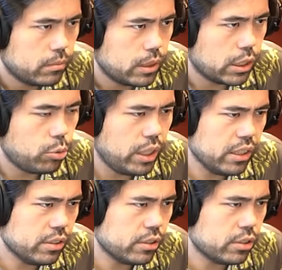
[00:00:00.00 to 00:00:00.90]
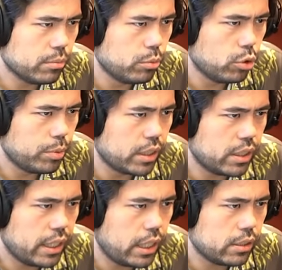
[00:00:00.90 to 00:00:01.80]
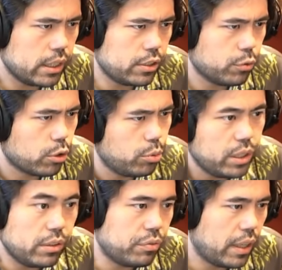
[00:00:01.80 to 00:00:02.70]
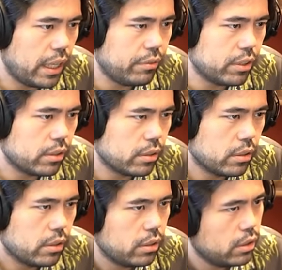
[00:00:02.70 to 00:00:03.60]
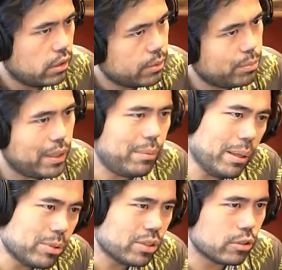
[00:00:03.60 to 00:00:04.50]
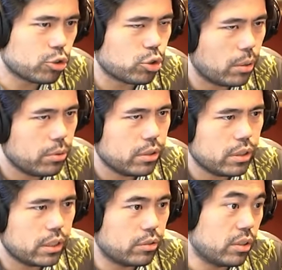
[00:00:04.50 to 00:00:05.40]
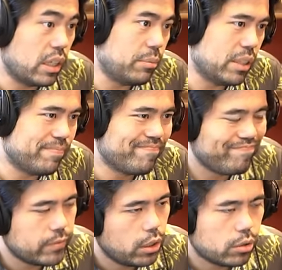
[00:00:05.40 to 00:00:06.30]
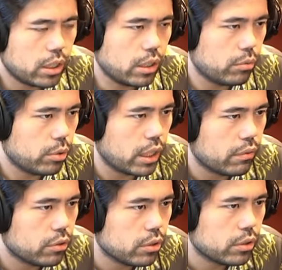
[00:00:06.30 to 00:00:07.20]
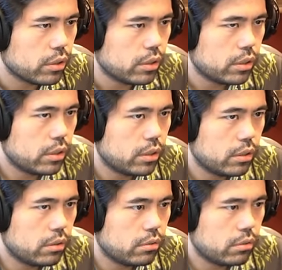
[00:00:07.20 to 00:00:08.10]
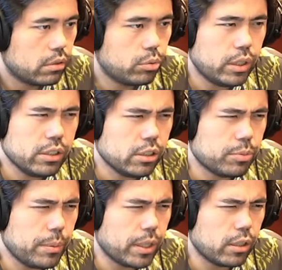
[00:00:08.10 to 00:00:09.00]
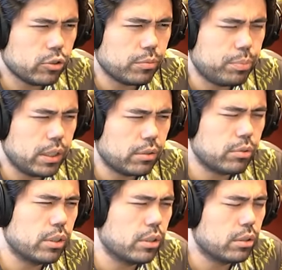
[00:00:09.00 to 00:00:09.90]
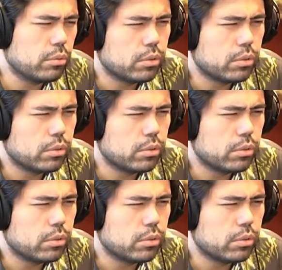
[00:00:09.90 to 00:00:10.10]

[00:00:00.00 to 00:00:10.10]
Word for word: Now queen a6 is a move, but then takes knight c4, queen d5, and I mean maybe I'm still in trouble here. I don't know. I mean, okay, whatever queen a6 maybe I also b3 though